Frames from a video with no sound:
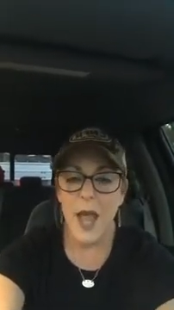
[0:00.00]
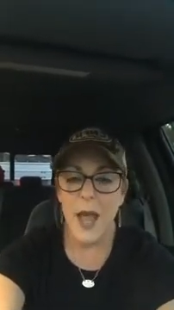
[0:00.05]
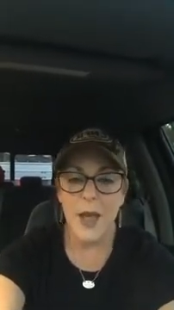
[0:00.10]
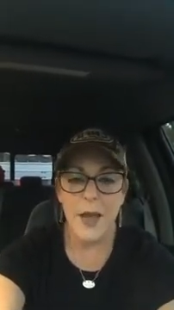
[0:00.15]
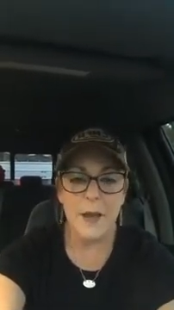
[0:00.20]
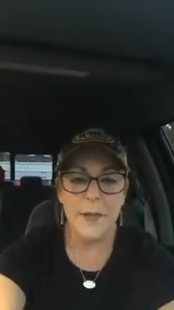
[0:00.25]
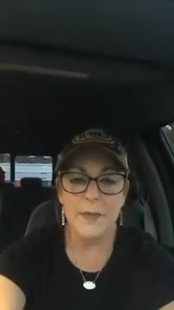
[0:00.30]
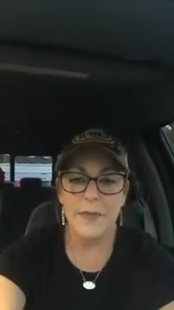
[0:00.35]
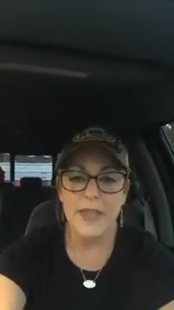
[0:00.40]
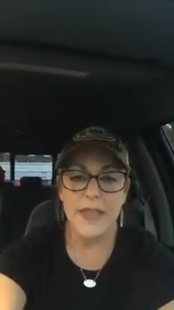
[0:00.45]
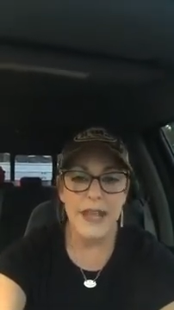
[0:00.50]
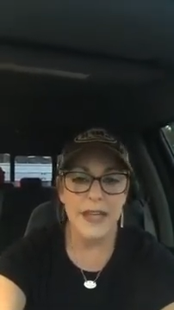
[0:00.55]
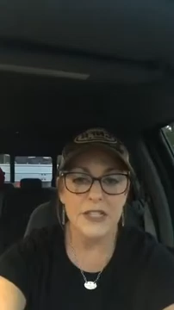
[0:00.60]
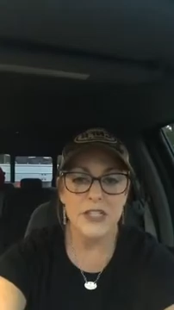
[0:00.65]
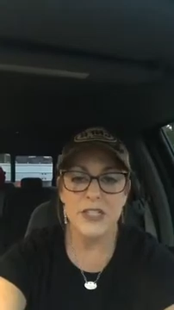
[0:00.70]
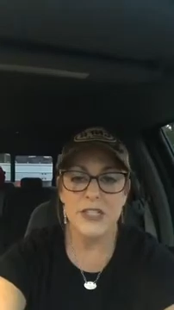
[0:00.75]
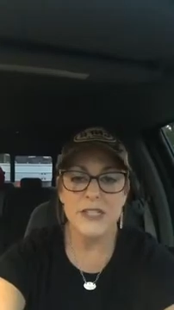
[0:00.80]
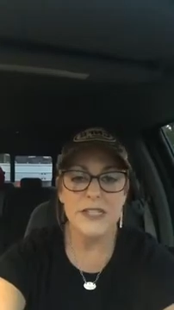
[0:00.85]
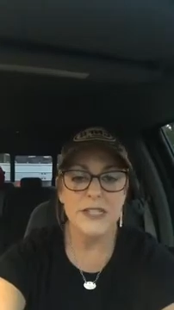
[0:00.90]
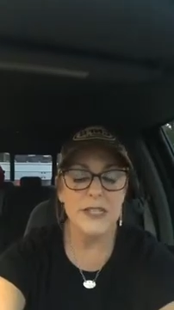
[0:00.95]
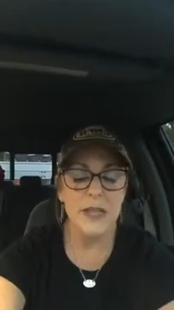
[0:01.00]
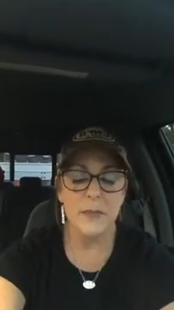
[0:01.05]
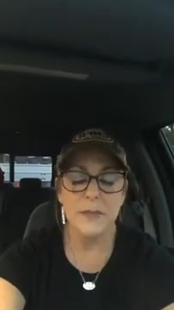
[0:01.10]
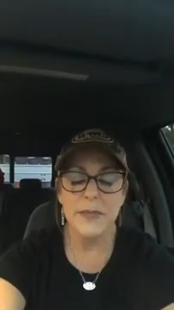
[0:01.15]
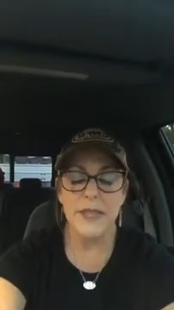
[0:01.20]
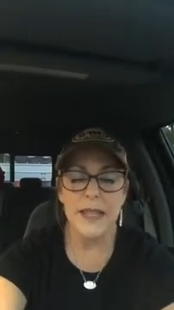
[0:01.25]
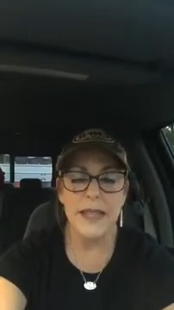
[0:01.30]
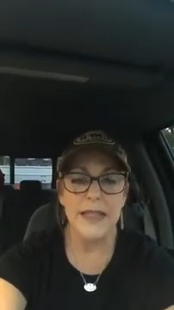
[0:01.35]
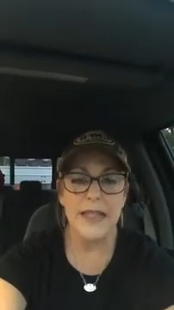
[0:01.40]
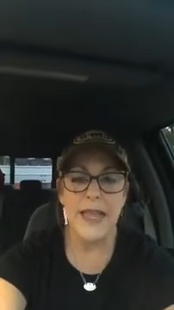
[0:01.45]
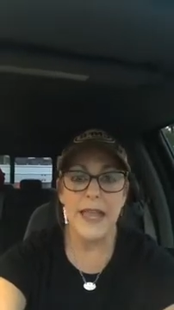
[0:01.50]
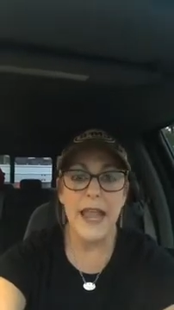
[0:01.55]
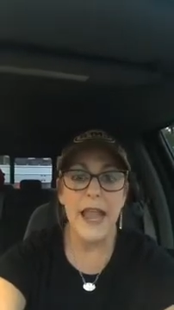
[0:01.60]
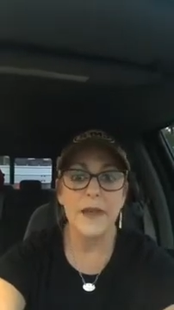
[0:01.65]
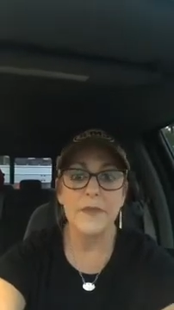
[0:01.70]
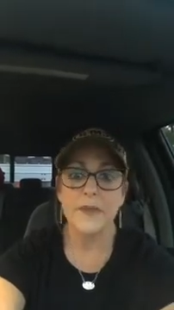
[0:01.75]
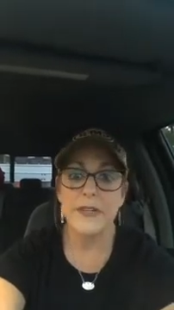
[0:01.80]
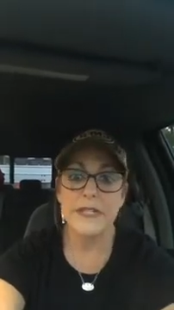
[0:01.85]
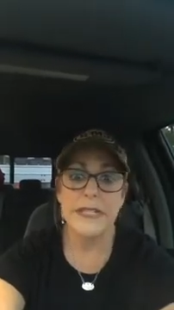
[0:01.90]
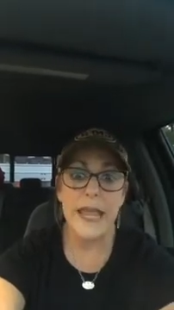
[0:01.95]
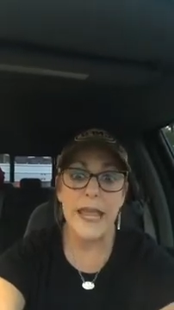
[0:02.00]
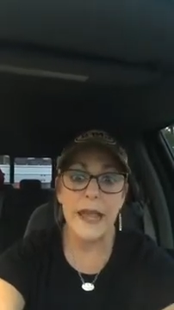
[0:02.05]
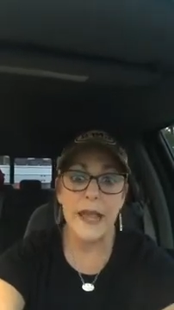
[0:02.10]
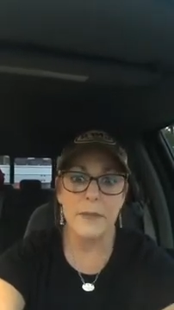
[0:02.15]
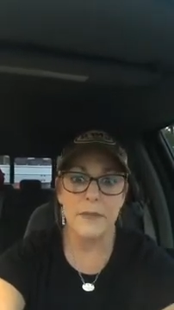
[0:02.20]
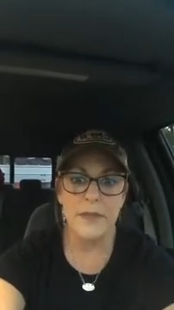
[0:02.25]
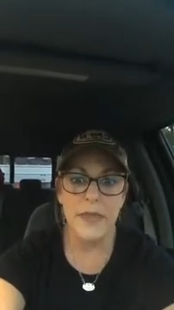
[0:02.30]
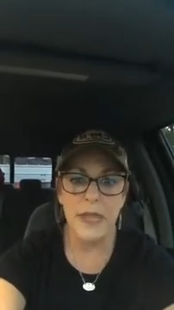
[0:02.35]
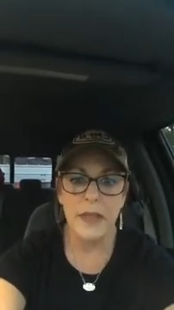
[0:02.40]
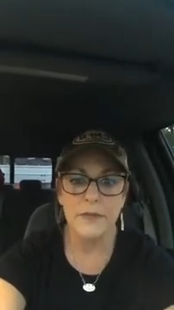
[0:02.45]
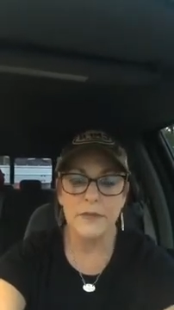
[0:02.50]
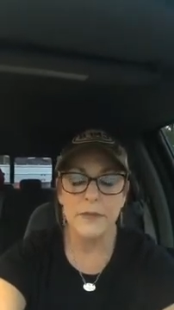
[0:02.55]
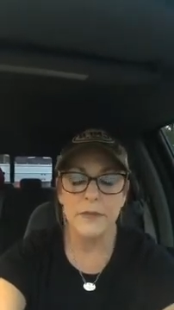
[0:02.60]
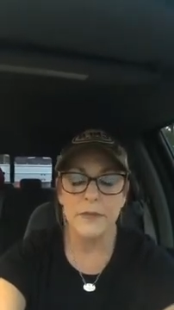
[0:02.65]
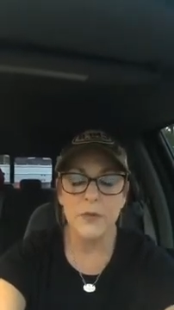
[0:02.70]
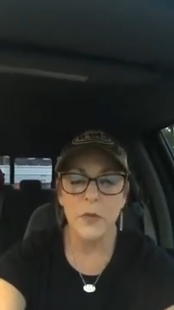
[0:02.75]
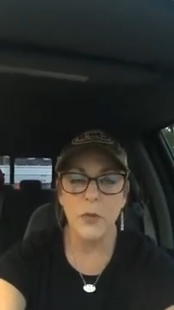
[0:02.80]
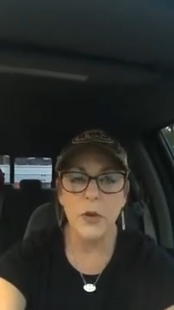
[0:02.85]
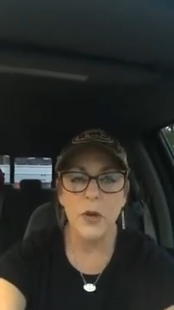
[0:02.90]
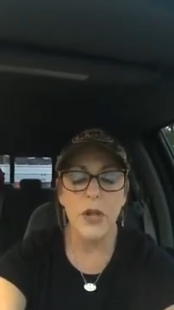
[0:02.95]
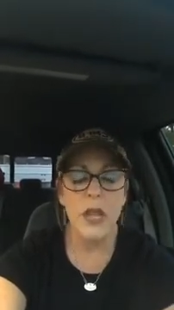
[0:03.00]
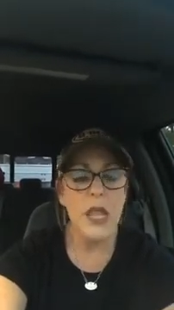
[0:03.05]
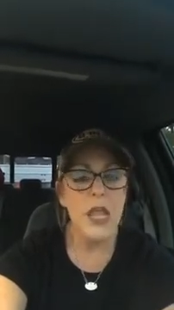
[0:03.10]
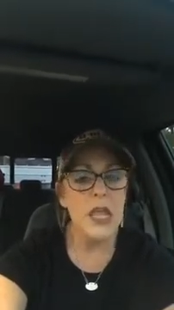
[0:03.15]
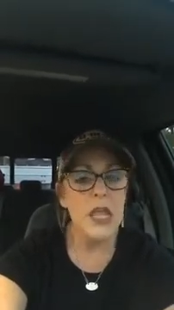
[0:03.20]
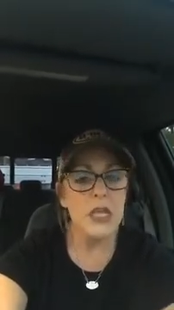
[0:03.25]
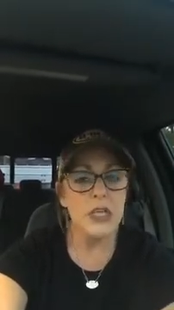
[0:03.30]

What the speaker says: that's just something that every day I'm thankful for.